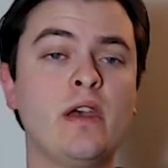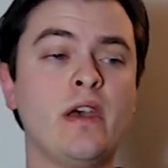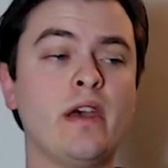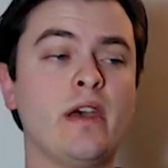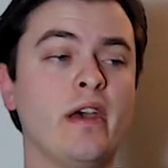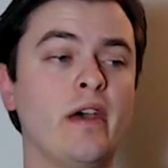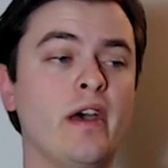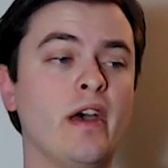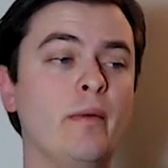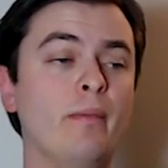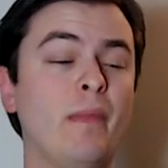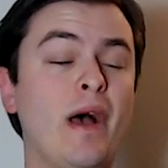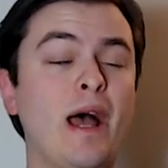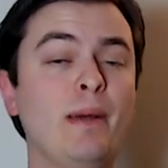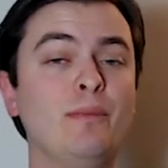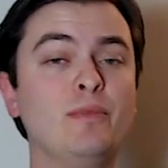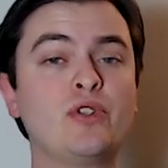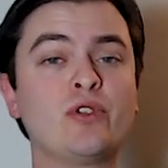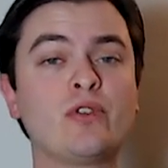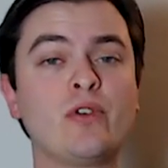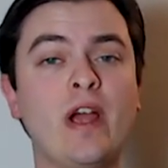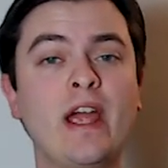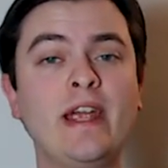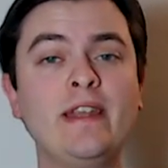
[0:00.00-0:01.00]
I'm
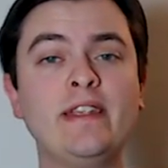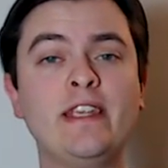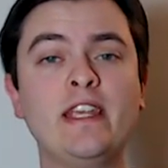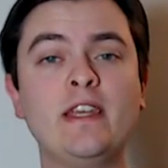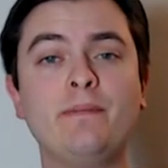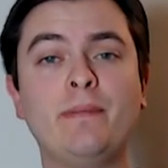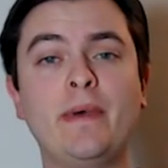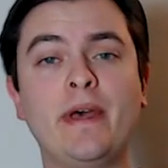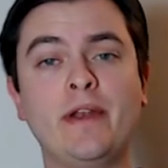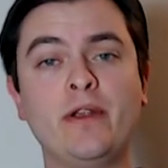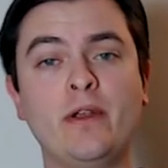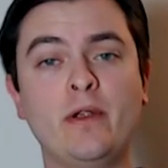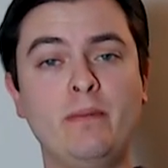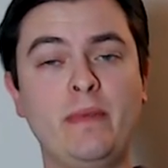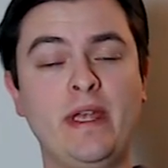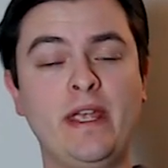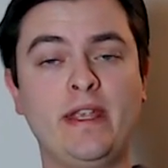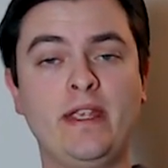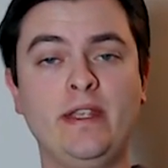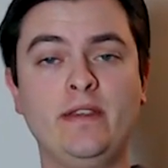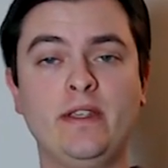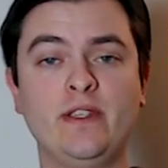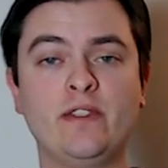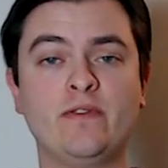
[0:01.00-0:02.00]
trying to get better at
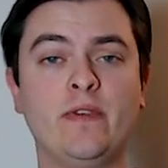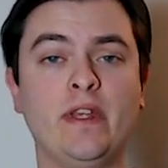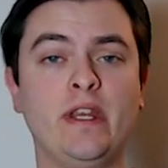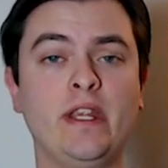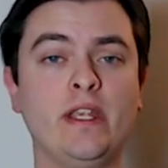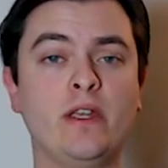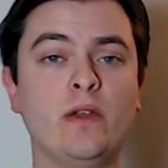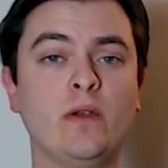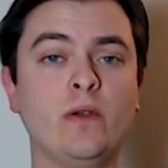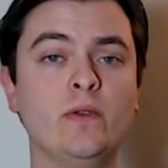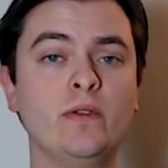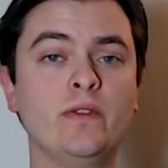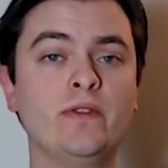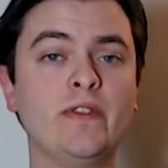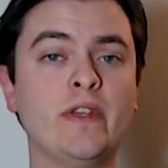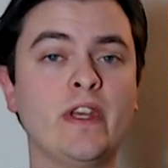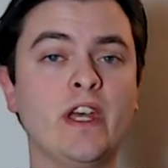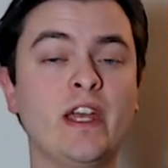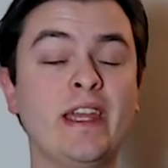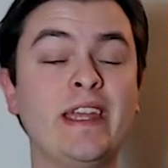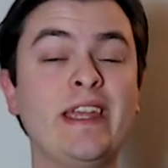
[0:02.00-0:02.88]
making these videos.